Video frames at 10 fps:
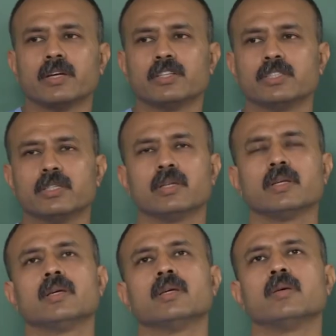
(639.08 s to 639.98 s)
much
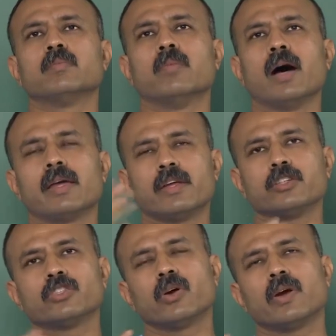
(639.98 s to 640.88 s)
energy by
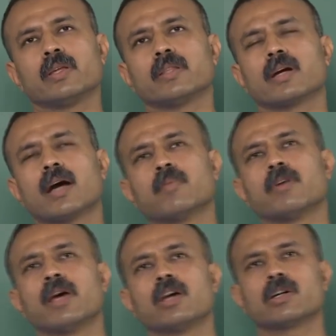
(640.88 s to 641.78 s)
ensuring the
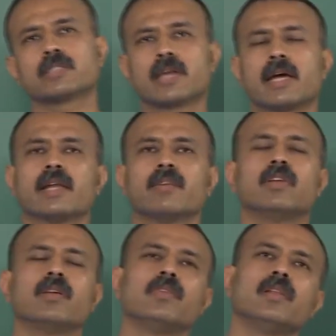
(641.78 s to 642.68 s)
carbon dioxide
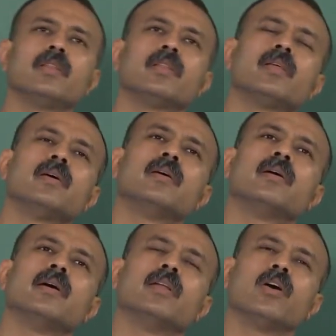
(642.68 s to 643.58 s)
available
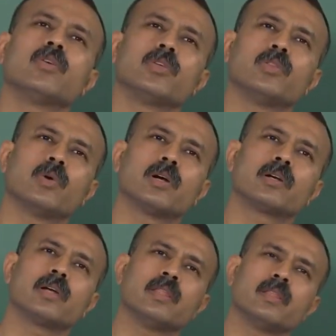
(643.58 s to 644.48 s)
along with
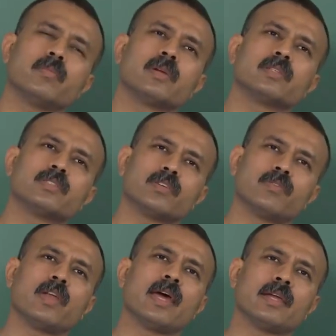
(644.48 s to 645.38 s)
water in the
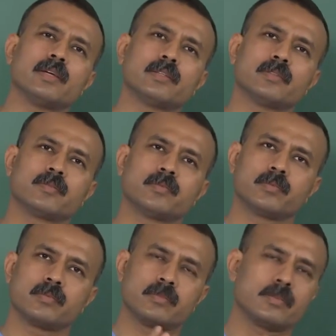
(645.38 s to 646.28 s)
presence of light,
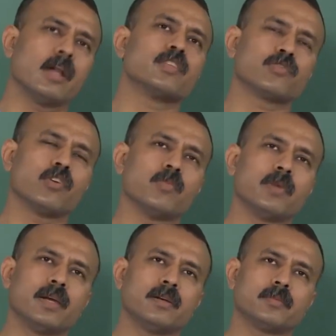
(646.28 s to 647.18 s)

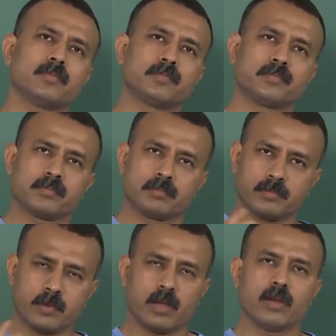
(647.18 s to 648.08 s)
transform it
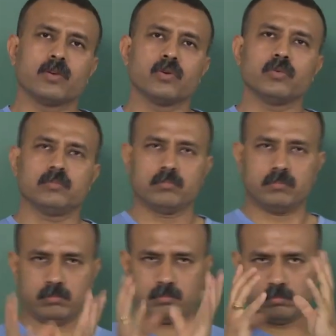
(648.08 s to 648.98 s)
into
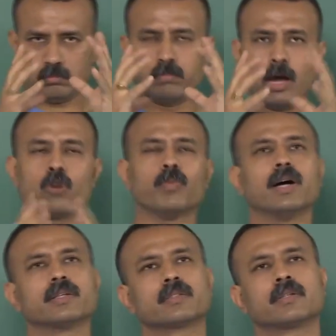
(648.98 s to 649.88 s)

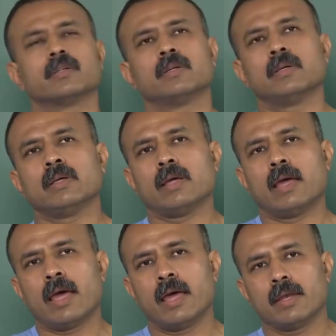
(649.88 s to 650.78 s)
biomass.
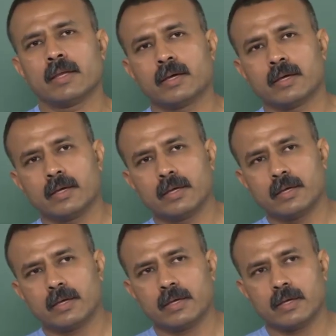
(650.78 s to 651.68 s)
And